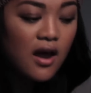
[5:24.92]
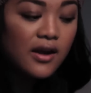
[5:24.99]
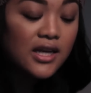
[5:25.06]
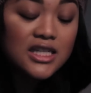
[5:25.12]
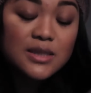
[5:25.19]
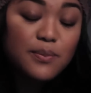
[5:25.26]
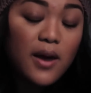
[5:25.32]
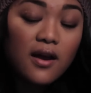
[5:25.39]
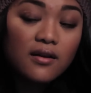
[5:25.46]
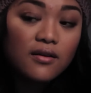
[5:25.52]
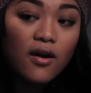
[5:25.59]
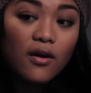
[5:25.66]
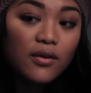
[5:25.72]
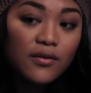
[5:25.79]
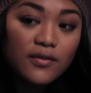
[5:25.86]
not
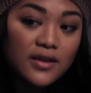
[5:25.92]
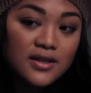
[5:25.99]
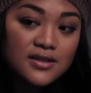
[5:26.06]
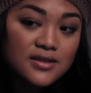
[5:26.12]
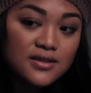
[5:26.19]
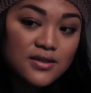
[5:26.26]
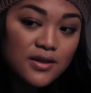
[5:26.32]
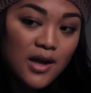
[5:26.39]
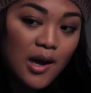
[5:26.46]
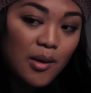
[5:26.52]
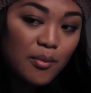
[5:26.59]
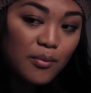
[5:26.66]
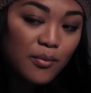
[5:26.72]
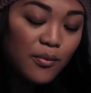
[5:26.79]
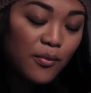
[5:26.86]
expect all of this to
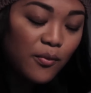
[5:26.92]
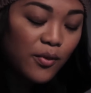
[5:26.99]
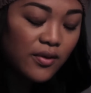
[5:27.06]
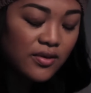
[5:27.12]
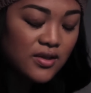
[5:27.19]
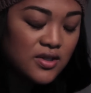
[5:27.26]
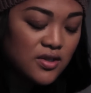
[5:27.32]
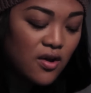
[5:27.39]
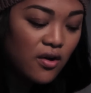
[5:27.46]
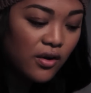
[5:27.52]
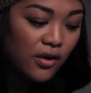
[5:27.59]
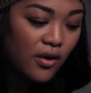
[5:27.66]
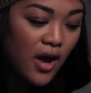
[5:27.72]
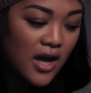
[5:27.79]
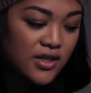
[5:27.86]
come with the
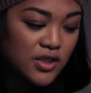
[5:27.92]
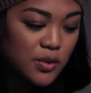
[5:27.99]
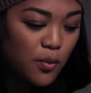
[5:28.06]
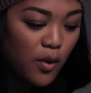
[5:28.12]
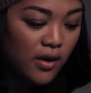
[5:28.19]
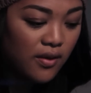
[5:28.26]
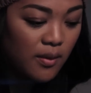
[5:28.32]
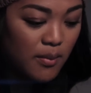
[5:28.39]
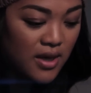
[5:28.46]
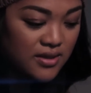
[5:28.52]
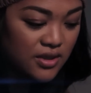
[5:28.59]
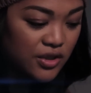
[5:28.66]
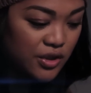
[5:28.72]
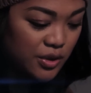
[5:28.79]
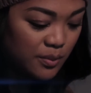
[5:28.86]
song. You know, I just wanted the
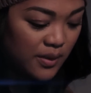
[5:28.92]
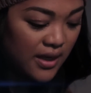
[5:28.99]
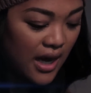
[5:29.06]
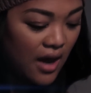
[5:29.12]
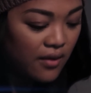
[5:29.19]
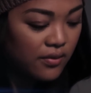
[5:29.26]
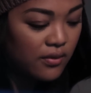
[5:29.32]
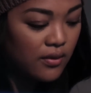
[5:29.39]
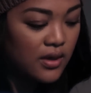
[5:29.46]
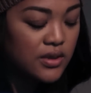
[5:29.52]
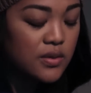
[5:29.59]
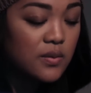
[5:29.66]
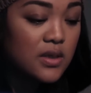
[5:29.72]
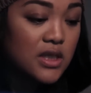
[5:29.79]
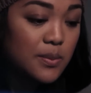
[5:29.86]
message to be out there
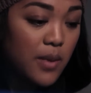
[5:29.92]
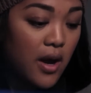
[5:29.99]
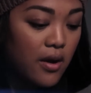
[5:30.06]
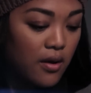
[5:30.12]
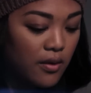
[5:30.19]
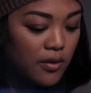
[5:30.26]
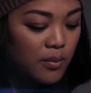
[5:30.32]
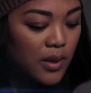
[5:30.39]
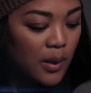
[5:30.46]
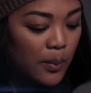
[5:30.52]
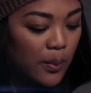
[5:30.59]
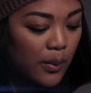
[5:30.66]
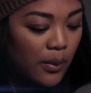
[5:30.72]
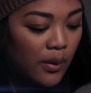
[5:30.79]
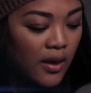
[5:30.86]
and to inspire other
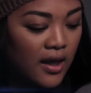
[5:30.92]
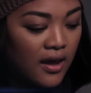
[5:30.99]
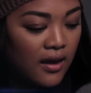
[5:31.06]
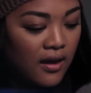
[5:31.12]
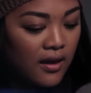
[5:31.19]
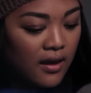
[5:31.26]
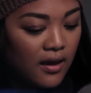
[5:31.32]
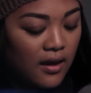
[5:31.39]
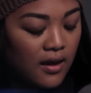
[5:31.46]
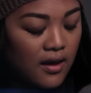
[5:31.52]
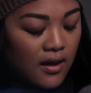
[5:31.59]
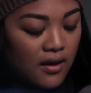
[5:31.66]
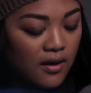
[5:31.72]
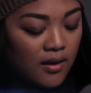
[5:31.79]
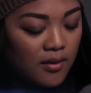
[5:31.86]
people,
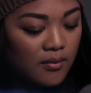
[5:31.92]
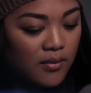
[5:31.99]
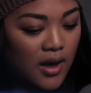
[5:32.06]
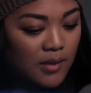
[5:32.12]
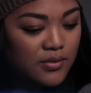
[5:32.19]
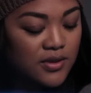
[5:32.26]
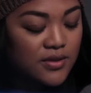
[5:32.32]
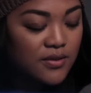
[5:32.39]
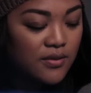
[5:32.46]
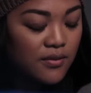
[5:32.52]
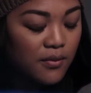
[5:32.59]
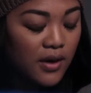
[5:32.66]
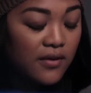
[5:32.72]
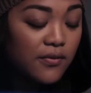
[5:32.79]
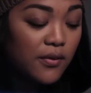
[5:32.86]
and I'm just
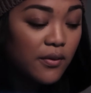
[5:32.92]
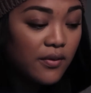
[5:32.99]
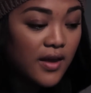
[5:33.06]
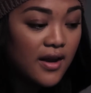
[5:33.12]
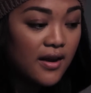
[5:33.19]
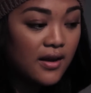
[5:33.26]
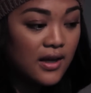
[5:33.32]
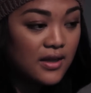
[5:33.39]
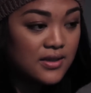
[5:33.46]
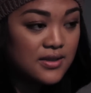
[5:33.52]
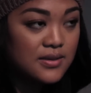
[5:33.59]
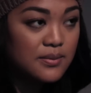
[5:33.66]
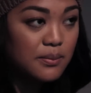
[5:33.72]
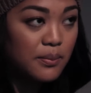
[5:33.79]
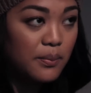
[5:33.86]
grateful that
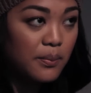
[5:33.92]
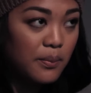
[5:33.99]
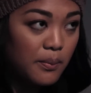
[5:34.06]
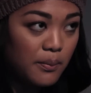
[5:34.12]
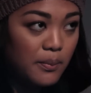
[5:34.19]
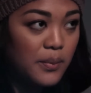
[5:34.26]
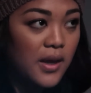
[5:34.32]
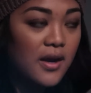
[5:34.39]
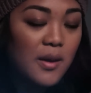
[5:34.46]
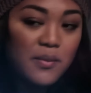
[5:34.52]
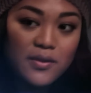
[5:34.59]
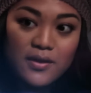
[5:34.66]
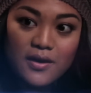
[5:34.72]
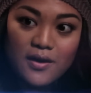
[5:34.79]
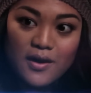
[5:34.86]
it's been
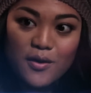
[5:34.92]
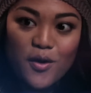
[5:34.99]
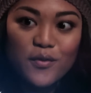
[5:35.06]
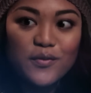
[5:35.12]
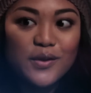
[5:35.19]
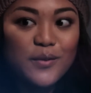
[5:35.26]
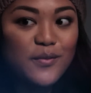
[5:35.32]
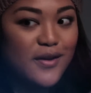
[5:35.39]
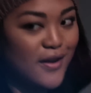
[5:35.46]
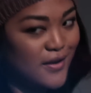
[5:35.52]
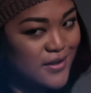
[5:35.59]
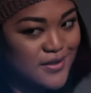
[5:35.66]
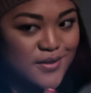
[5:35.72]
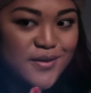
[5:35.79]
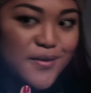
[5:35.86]
up there, and hopefully we
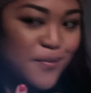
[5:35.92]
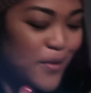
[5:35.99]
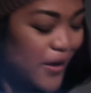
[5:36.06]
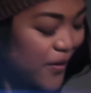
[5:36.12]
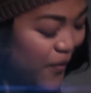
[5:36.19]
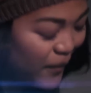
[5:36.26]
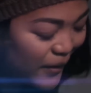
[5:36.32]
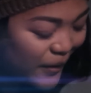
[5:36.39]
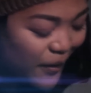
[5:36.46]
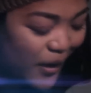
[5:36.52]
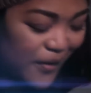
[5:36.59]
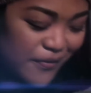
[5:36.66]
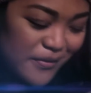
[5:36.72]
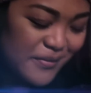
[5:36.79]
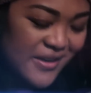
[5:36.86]
can only go
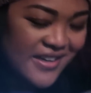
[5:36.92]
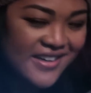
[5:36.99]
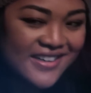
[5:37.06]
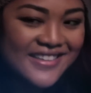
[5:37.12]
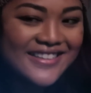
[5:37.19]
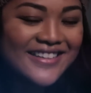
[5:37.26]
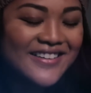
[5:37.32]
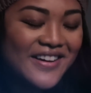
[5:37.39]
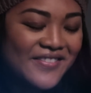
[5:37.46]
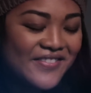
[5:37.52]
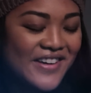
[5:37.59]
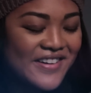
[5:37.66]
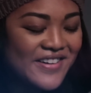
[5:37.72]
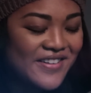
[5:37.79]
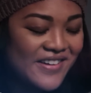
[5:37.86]
up from here. So I'm very